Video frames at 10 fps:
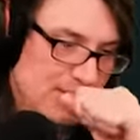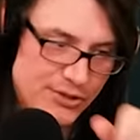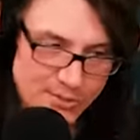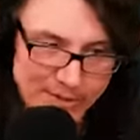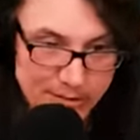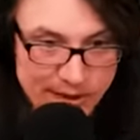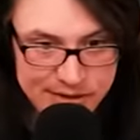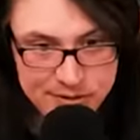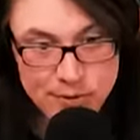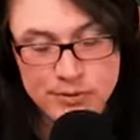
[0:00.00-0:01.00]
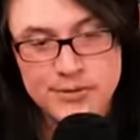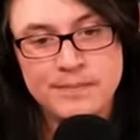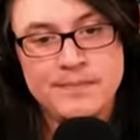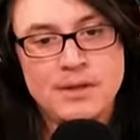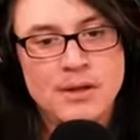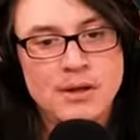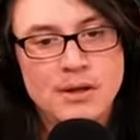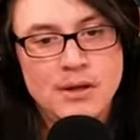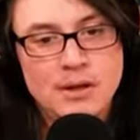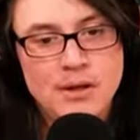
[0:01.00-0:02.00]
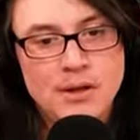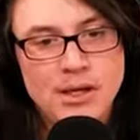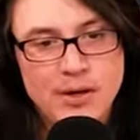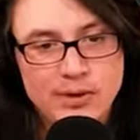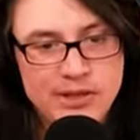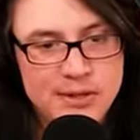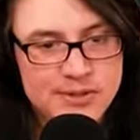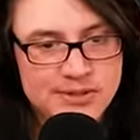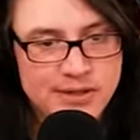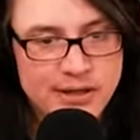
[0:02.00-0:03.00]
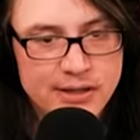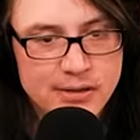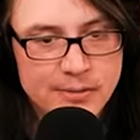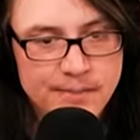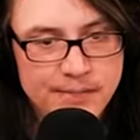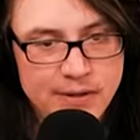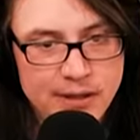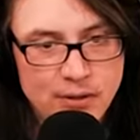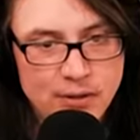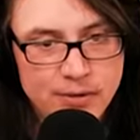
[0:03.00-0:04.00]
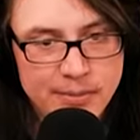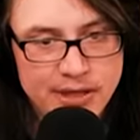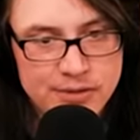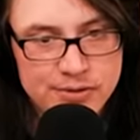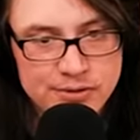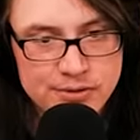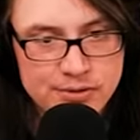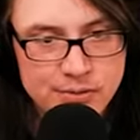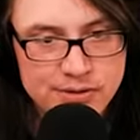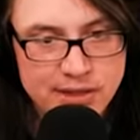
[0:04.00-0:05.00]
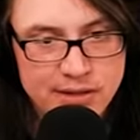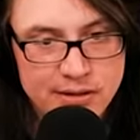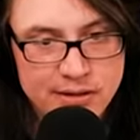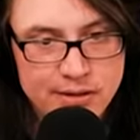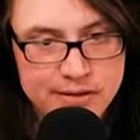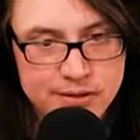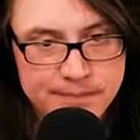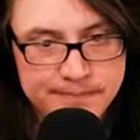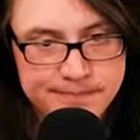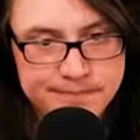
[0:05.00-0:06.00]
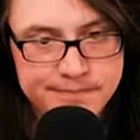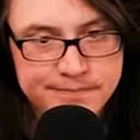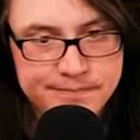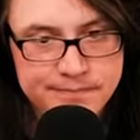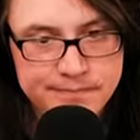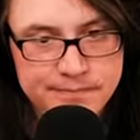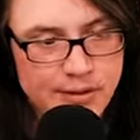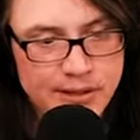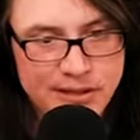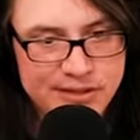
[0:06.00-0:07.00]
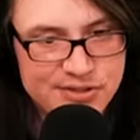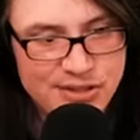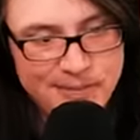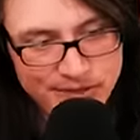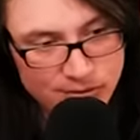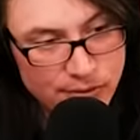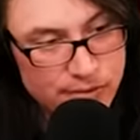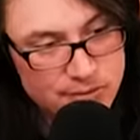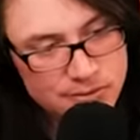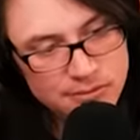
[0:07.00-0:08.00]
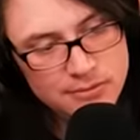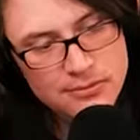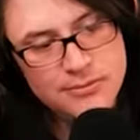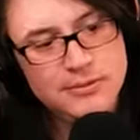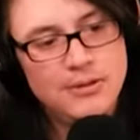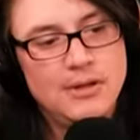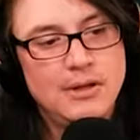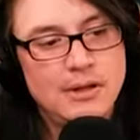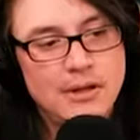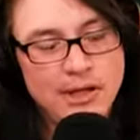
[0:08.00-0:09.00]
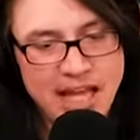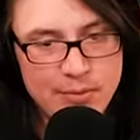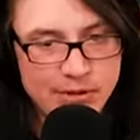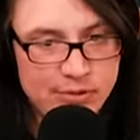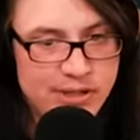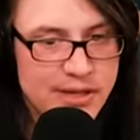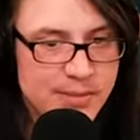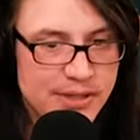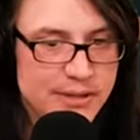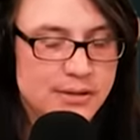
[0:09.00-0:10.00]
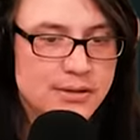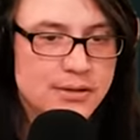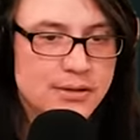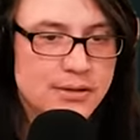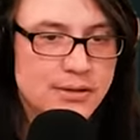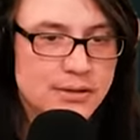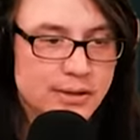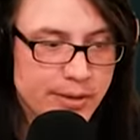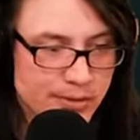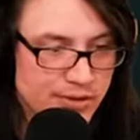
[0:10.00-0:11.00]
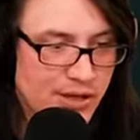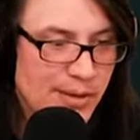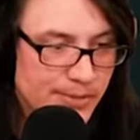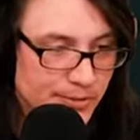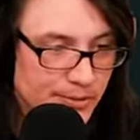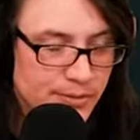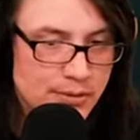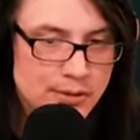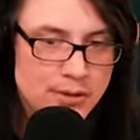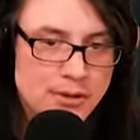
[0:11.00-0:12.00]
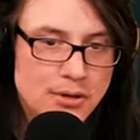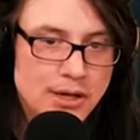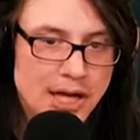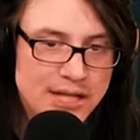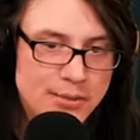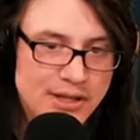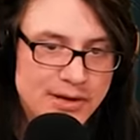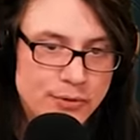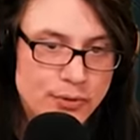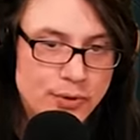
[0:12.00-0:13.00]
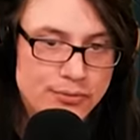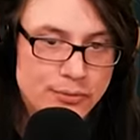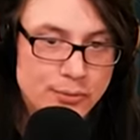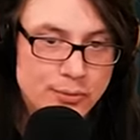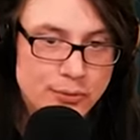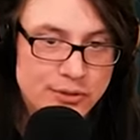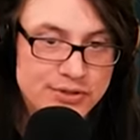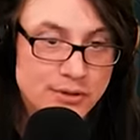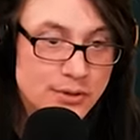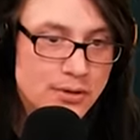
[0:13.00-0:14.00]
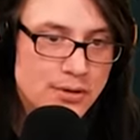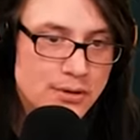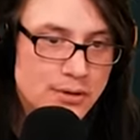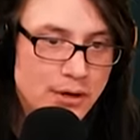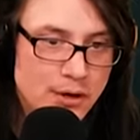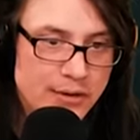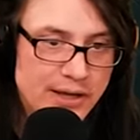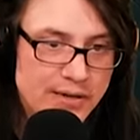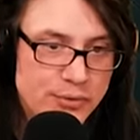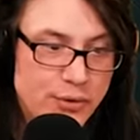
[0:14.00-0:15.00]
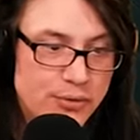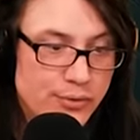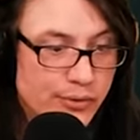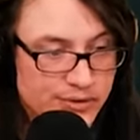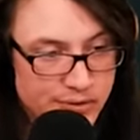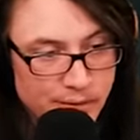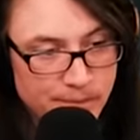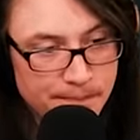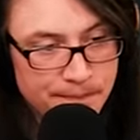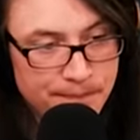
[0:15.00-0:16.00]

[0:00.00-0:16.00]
These are big glass doors. And we came inside, and all the managers were standing like this in like a semicircle. And when you came in, they would stop you and they would have you go through this door or they'd have you go through this door.